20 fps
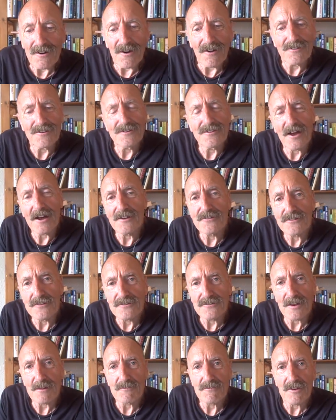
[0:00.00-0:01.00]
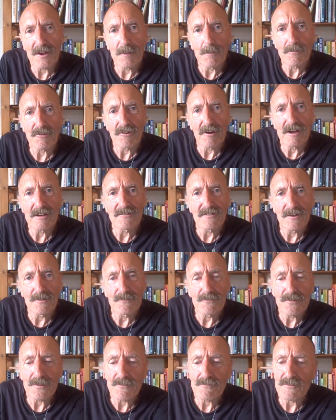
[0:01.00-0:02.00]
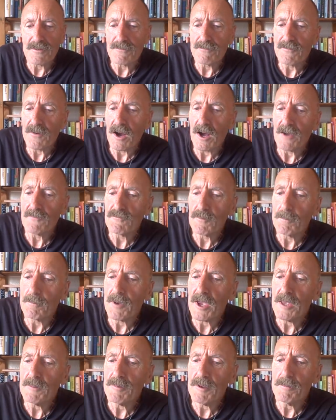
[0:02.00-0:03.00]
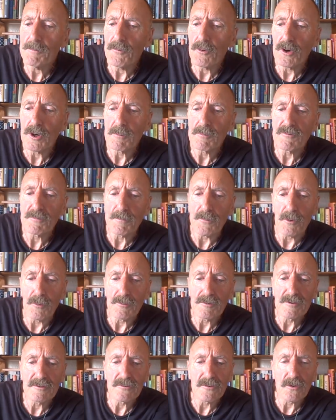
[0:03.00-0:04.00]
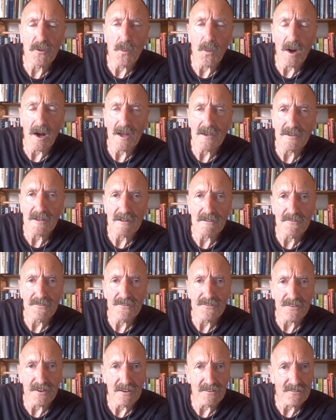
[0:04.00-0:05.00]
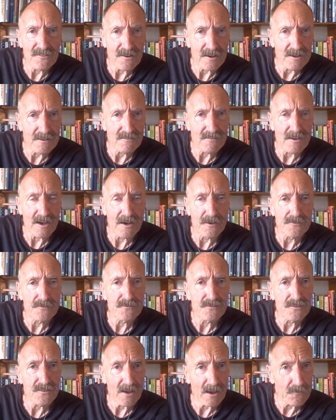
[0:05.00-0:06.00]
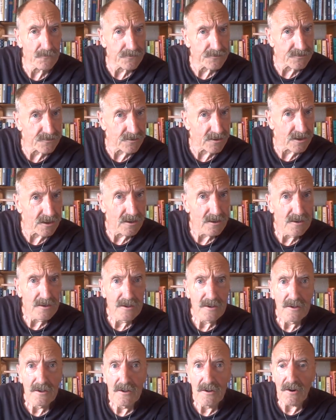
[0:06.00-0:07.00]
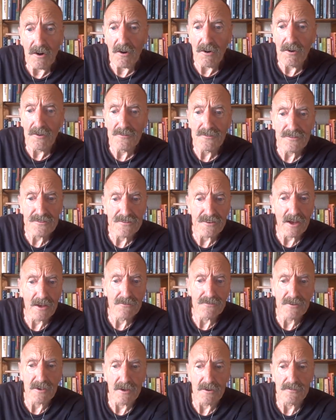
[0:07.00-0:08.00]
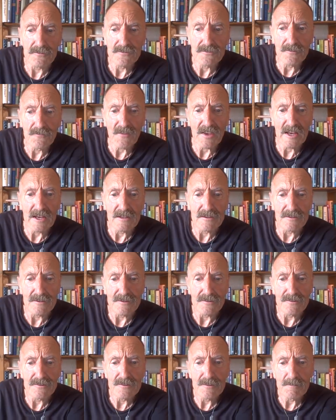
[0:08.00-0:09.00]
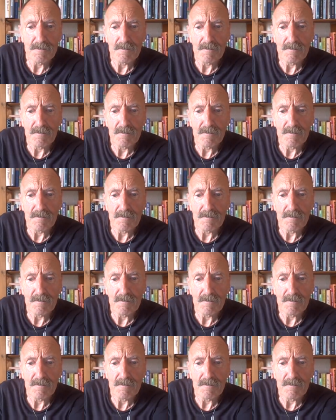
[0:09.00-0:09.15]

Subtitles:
On the 9th of September 1855, a baby boy was born in the quiet little seaside town of Southsea on the south coast of England.